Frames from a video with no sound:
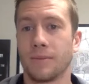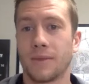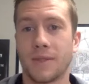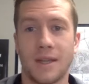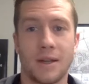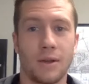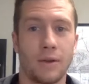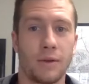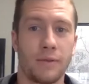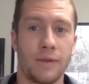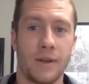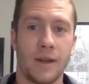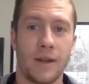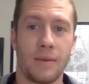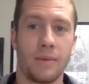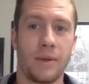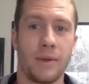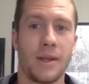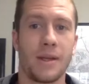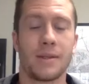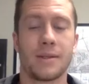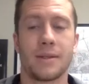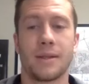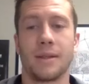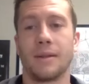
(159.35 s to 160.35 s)
single
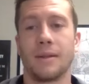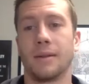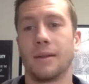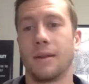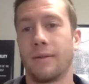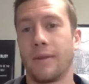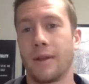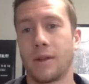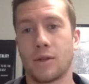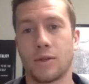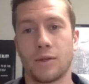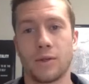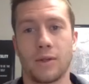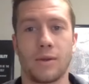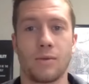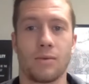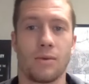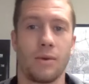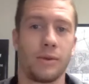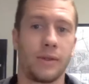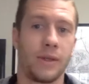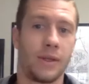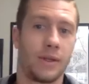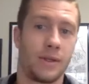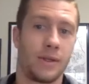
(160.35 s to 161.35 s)
families and eventually
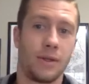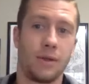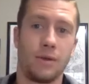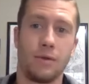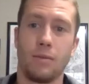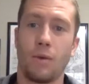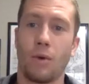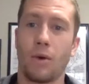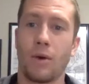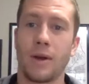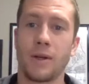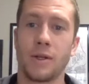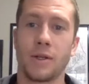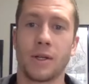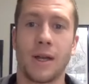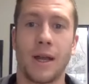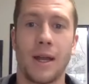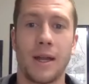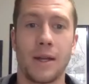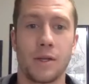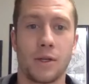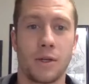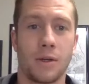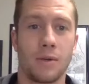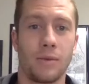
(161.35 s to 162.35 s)
rolled into more
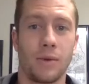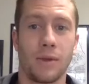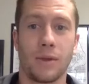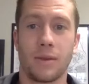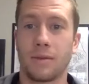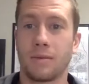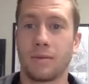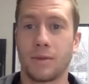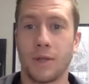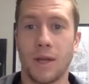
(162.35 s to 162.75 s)
education with